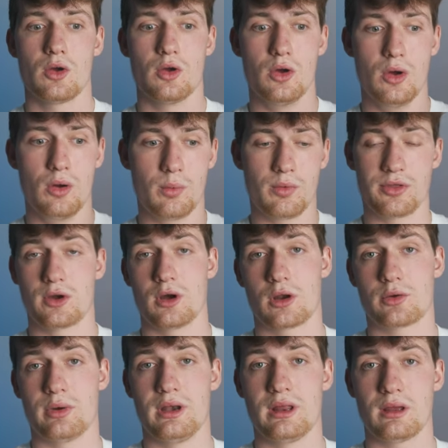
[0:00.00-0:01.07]
with the color
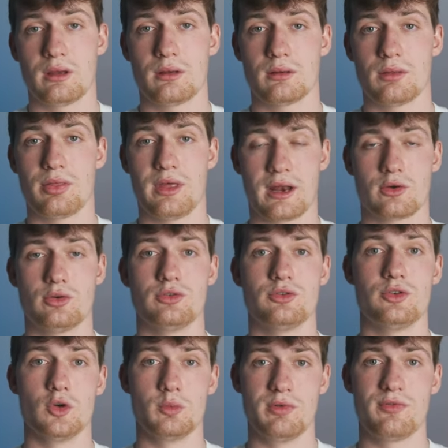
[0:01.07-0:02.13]
grading that I
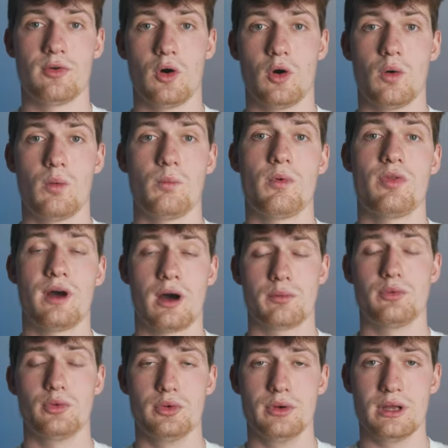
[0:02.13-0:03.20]
couldn't do before without
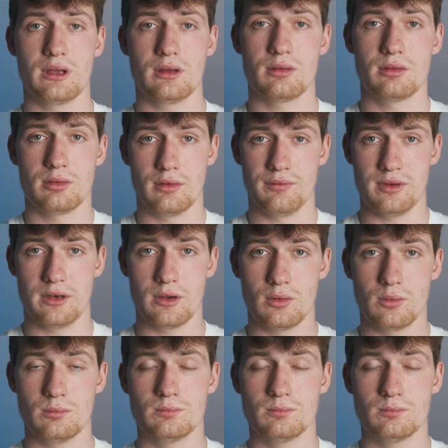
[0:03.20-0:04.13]
ruining the video.